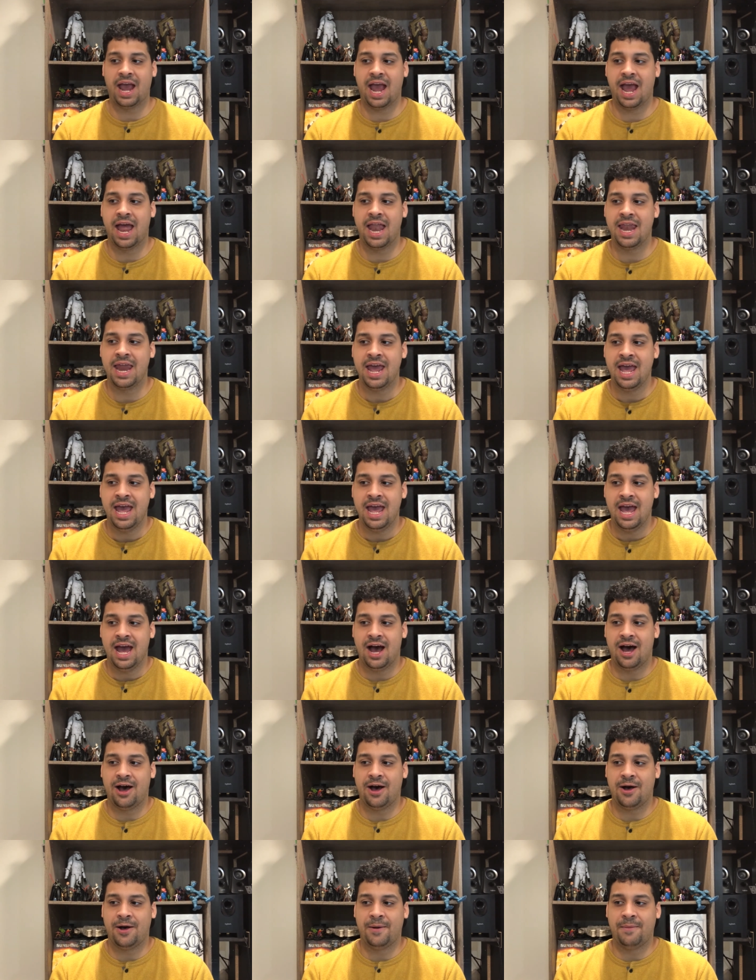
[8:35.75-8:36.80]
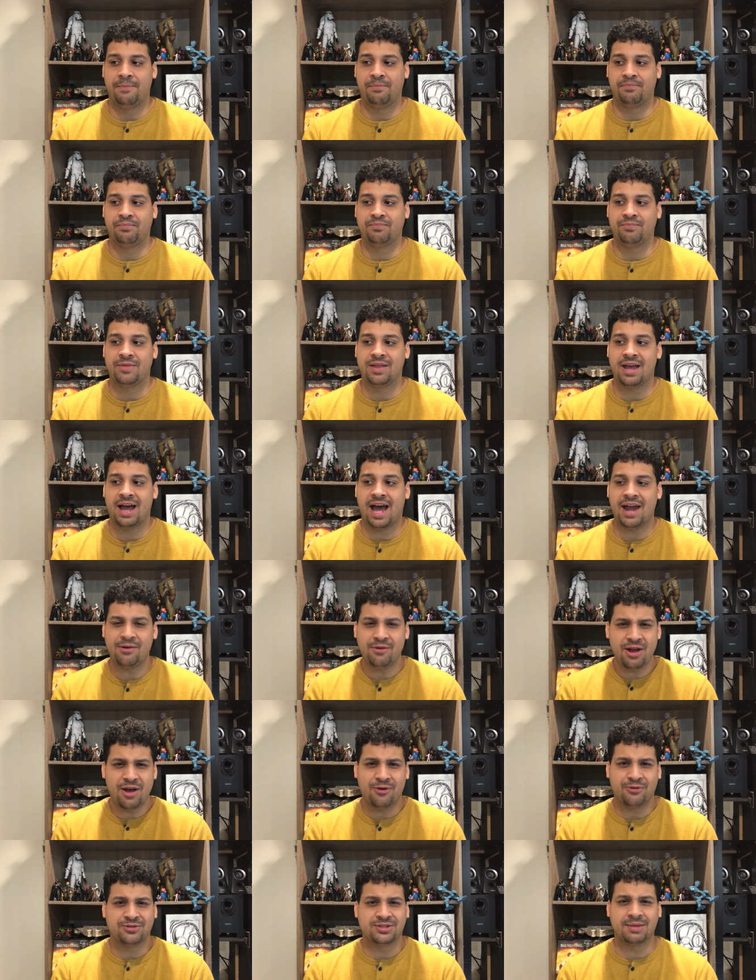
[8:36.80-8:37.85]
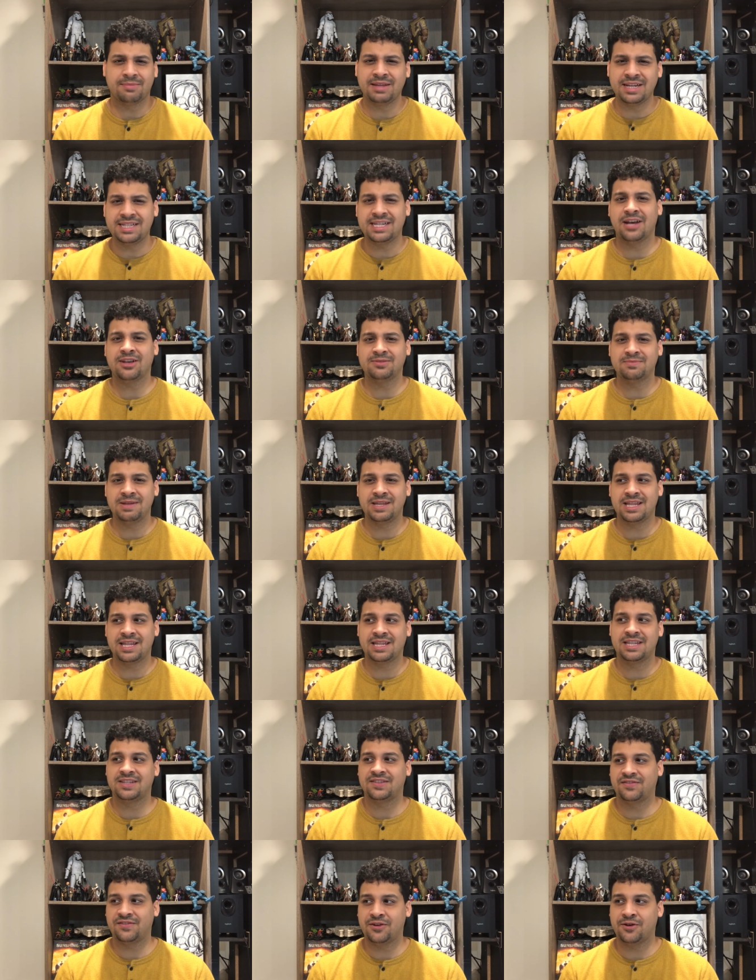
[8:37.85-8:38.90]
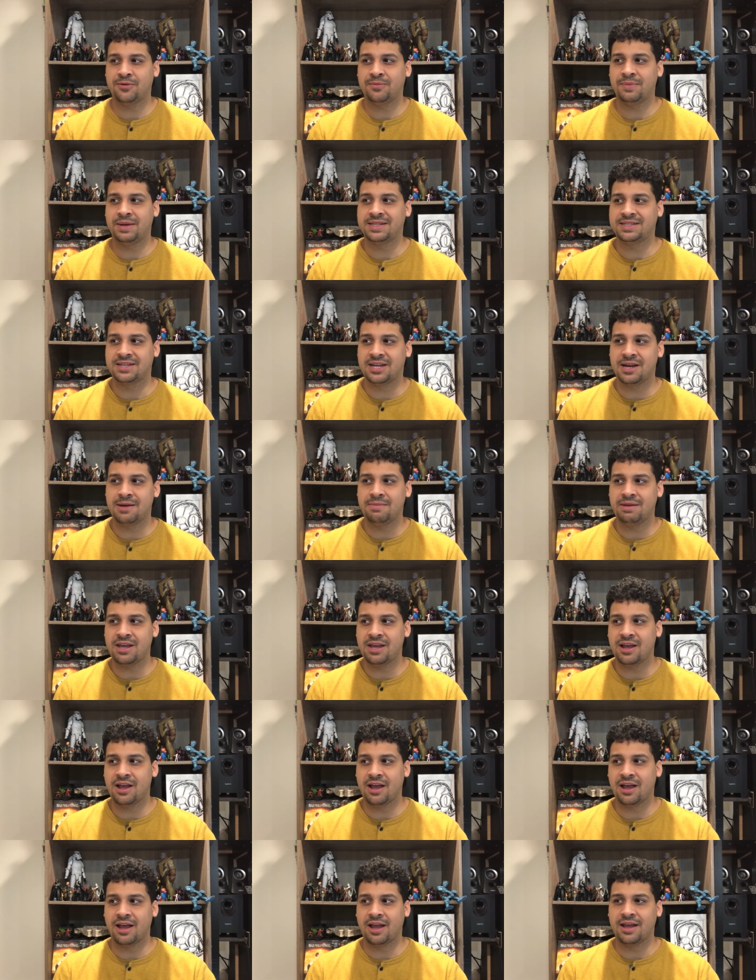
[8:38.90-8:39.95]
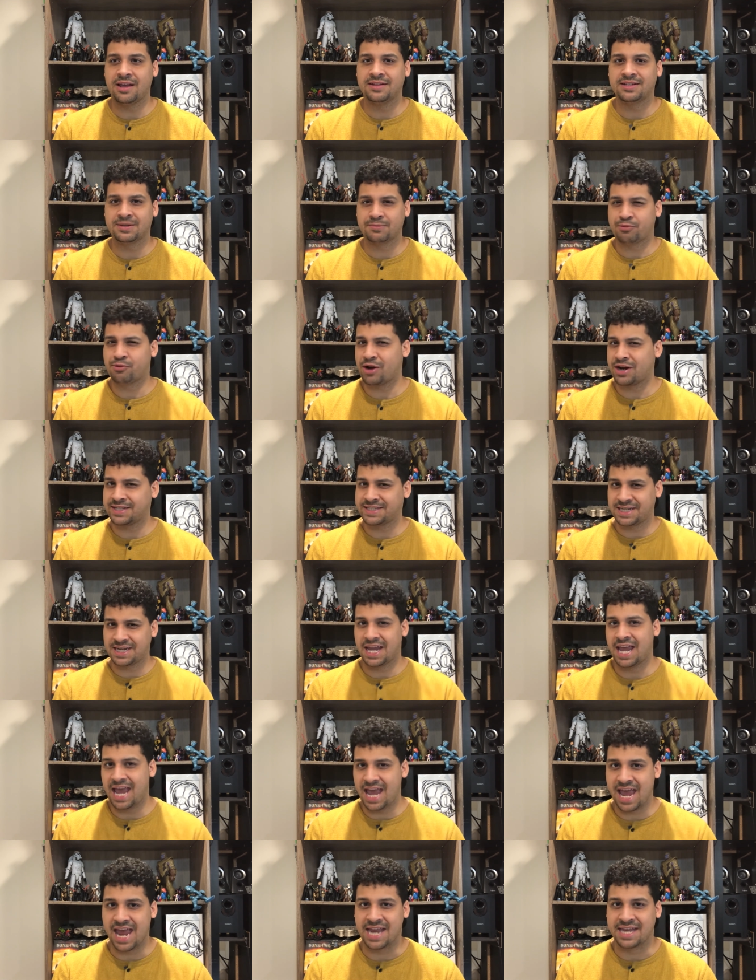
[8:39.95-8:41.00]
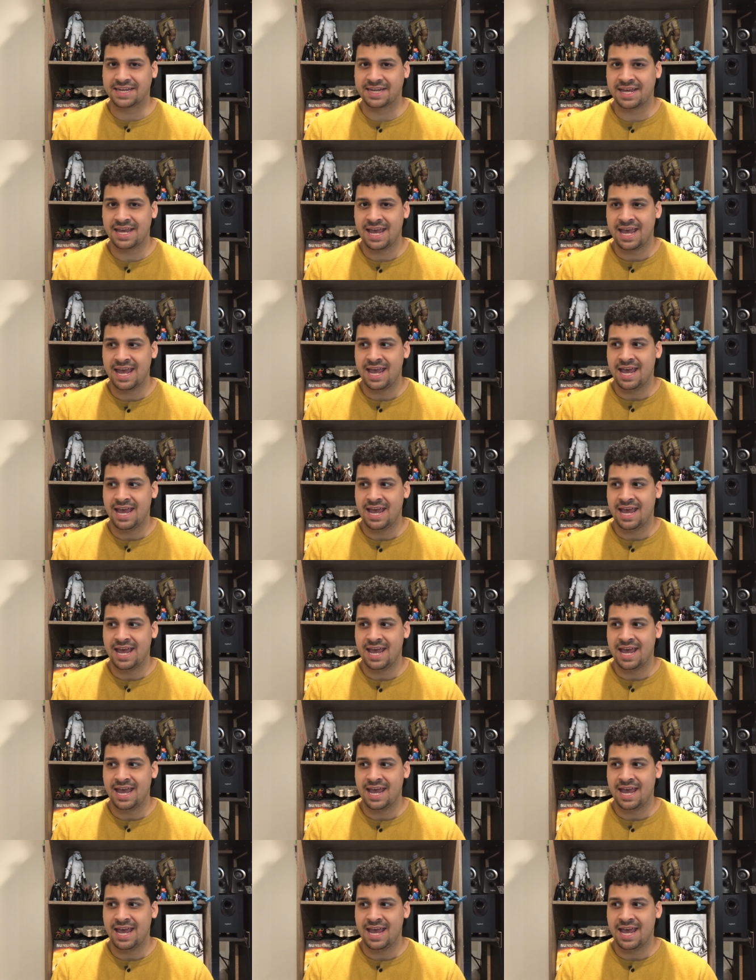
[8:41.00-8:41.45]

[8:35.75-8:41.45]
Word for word: And um, I don't know, something tells me that this film is going to be a surprising hit